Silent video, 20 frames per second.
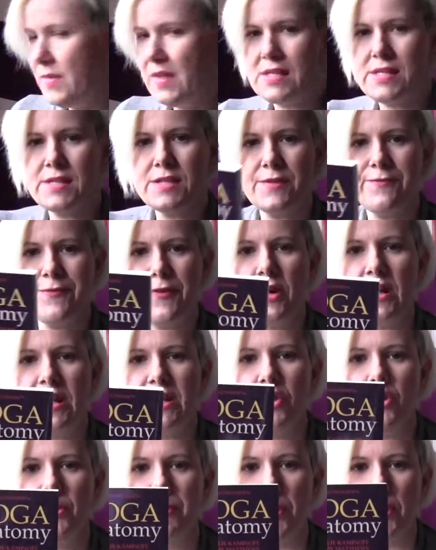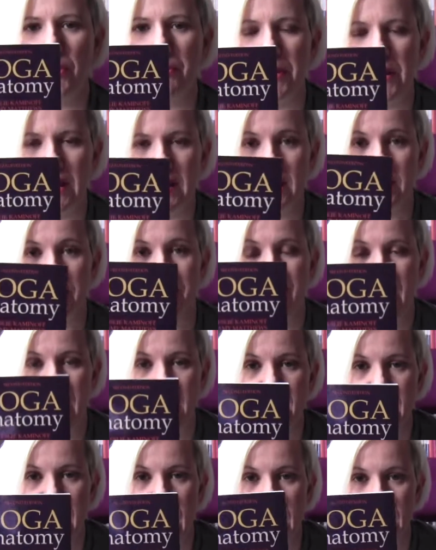this is a fairly new book, but it's
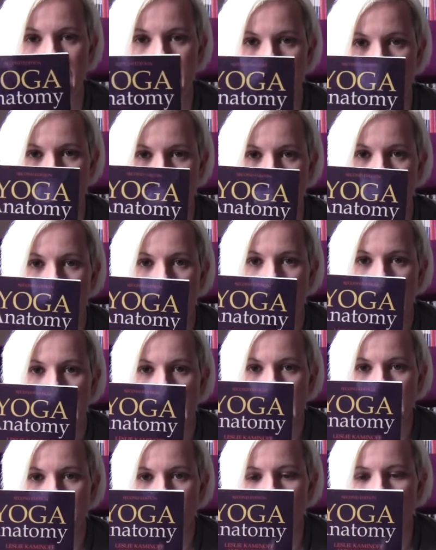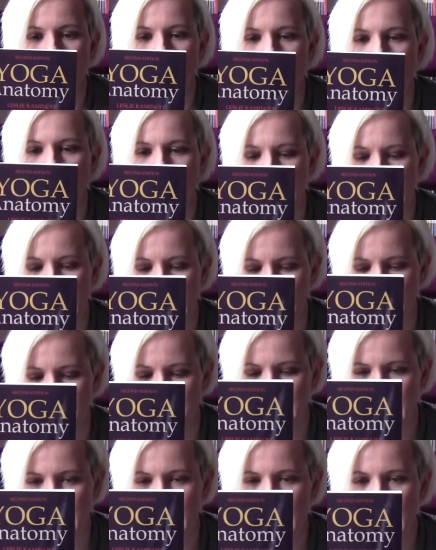fantastic. It's Yoga
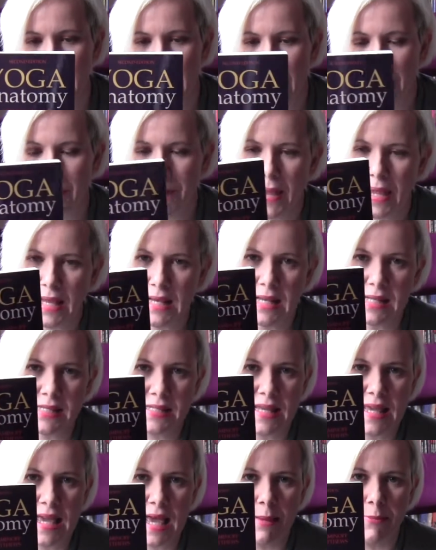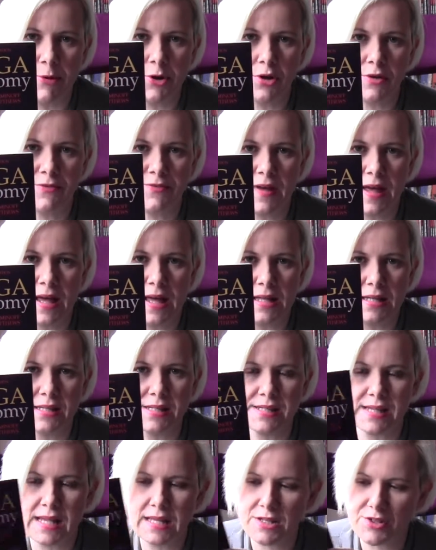Anatomy by Leslie Kaminoff
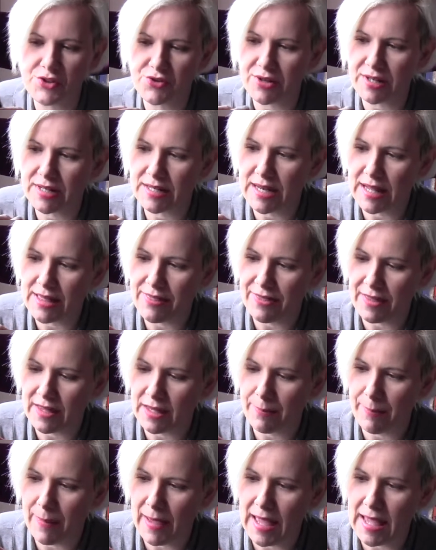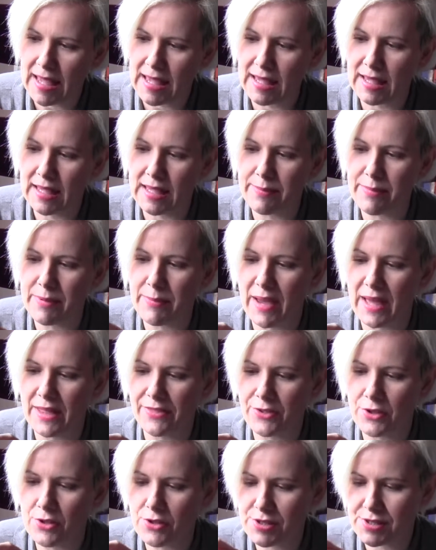and illustrated, I think, by Amy
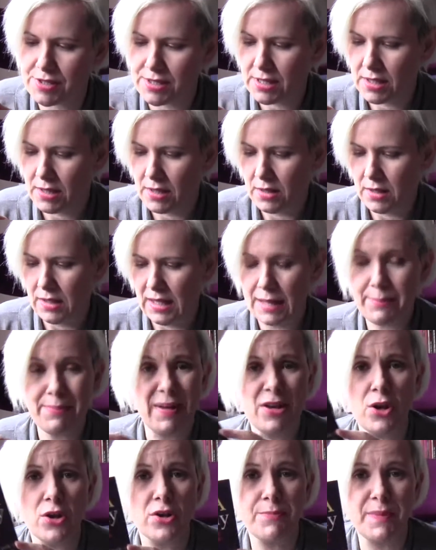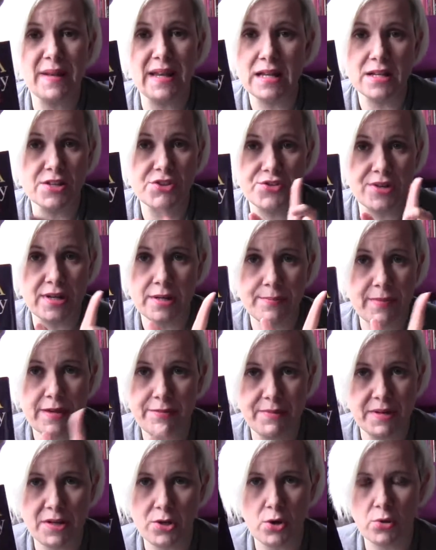Matthews. It may not have been illustrated, it may
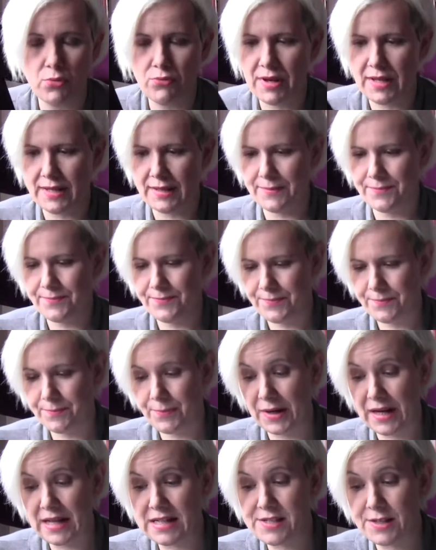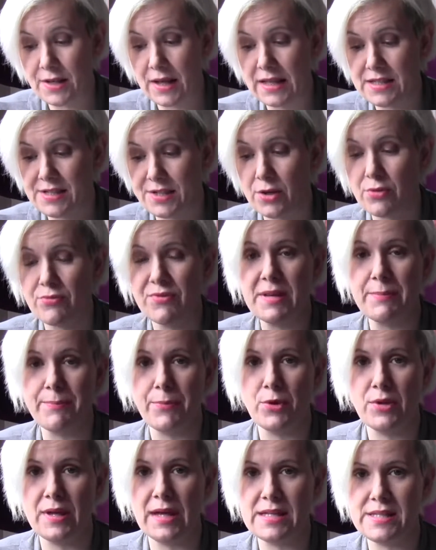have been co-written, but it's a great
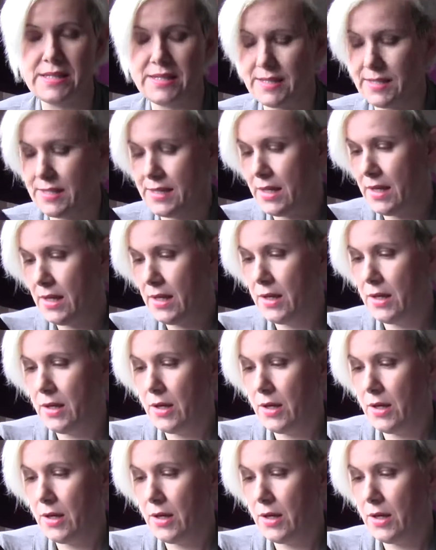book. It's